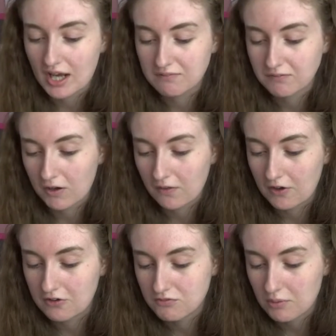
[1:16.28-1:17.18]
I've got
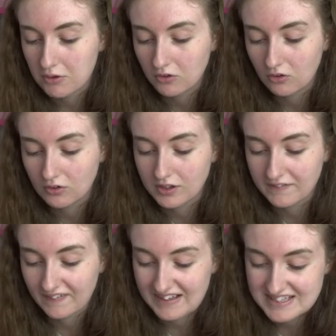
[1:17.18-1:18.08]
the Rimmel
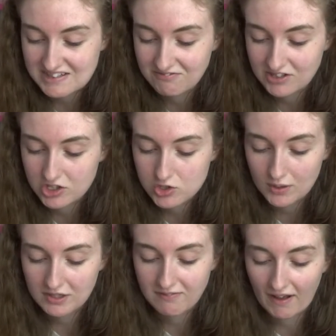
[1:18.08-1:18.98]
London Lasting Finish
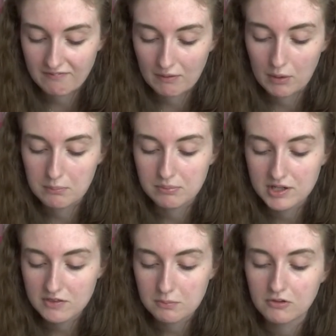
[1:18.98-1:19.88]
25 Hour
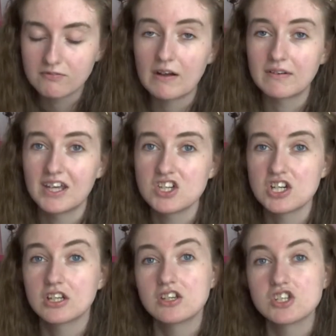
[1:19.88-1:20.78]
Breathable
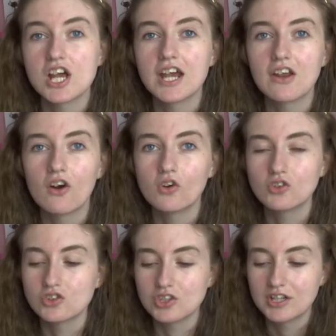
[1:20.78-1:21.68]
Foundation in the shade
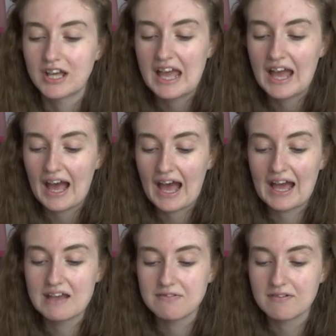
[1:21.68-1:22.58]
100
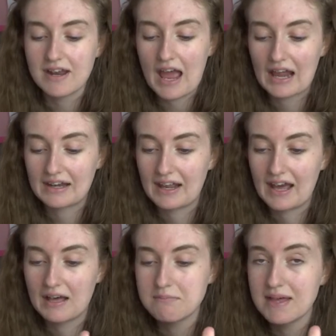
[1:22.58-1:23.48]
Ivory, and
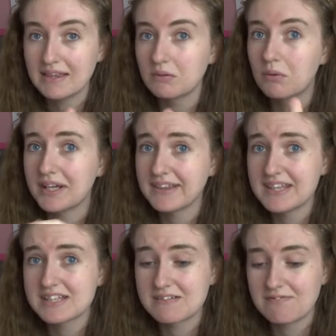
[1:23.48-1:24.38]
I mainly wanted
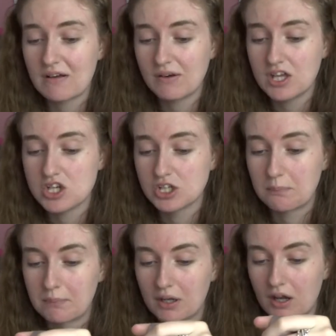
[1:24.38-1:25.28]
this
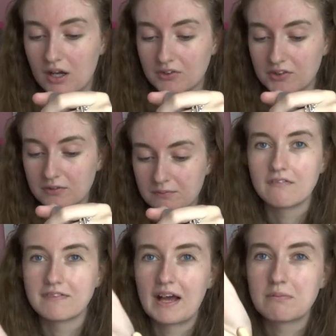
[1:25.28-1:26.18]
foundation because
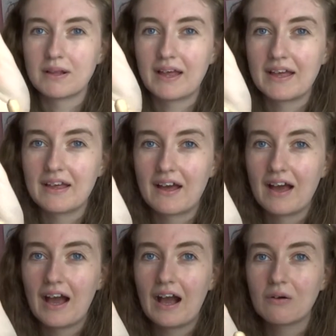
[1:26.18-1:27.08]
of the applicator.
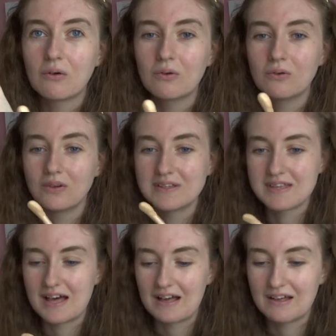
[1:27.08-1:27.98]
How cool is
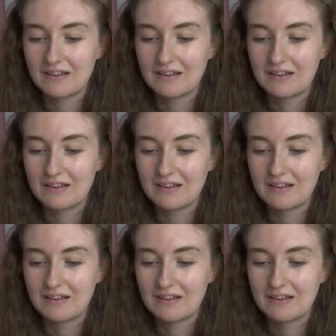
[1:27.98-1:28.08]
that?